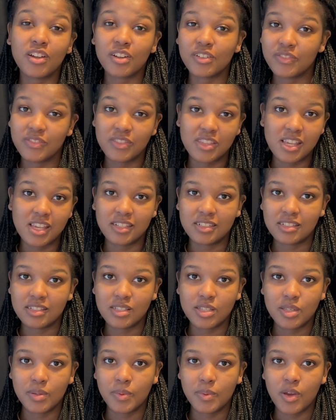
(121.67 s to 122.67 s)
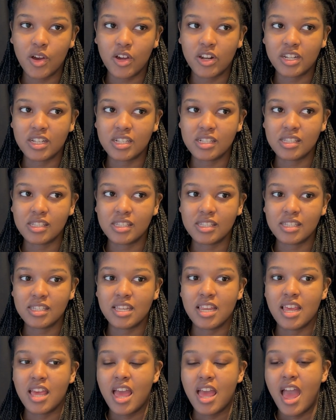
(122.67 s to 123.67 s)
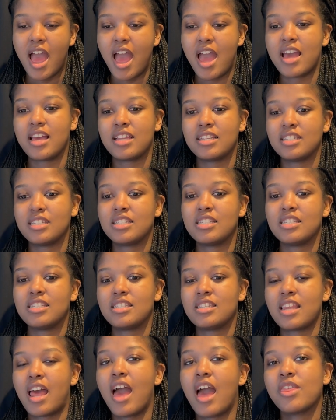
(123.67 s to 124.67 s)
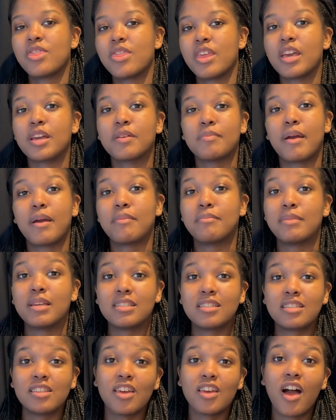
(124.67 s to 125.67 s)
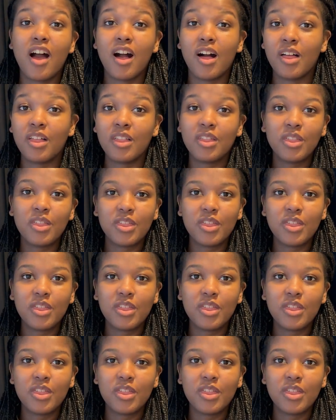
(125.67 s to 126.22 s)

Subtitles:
of things, to be honest, and I think my mental health